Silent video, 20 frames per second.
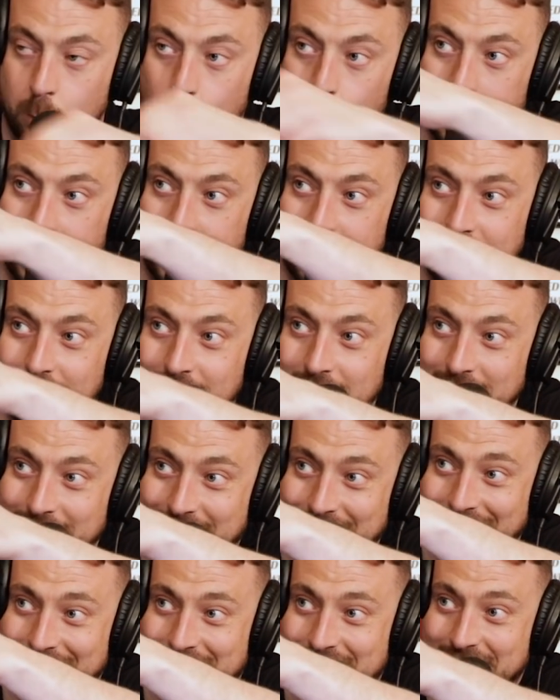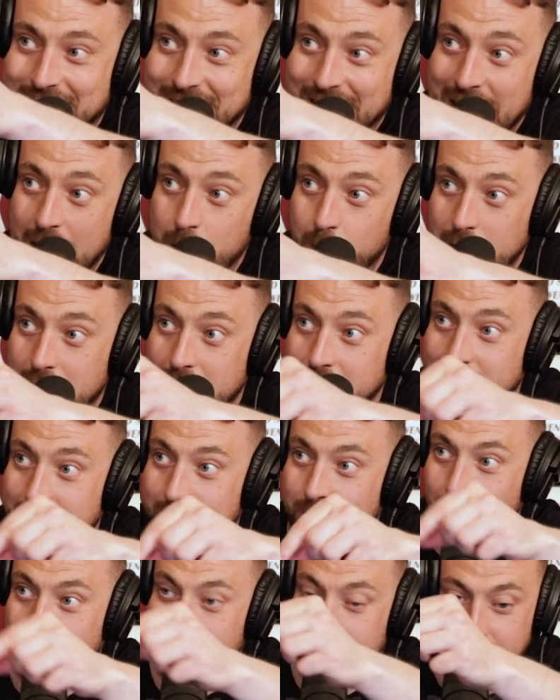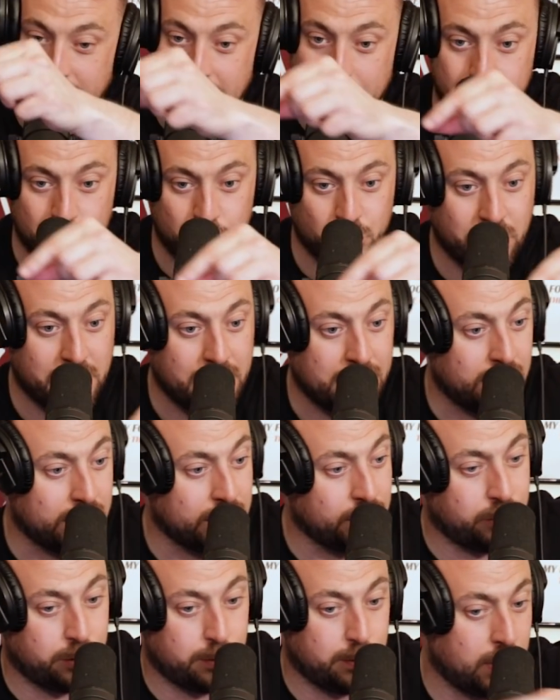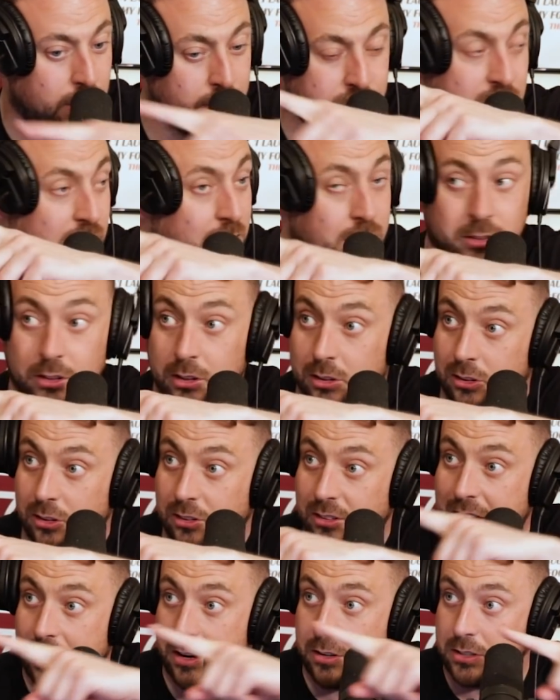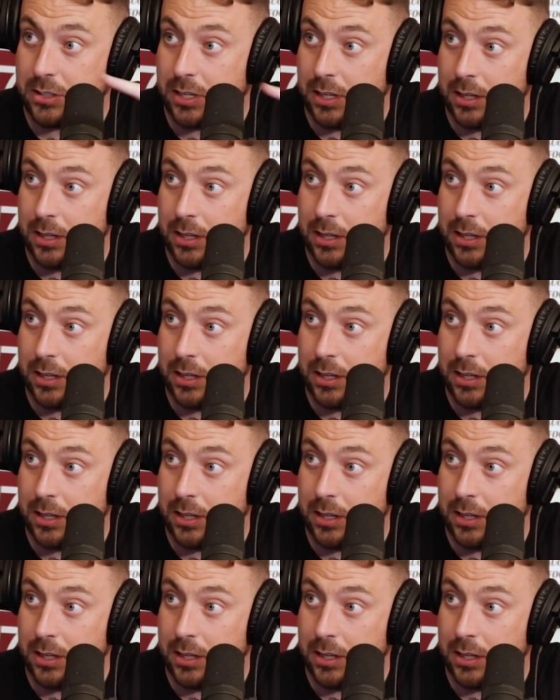Mohicaning like the cow, like, so that he'd have a straight line from obviously his arse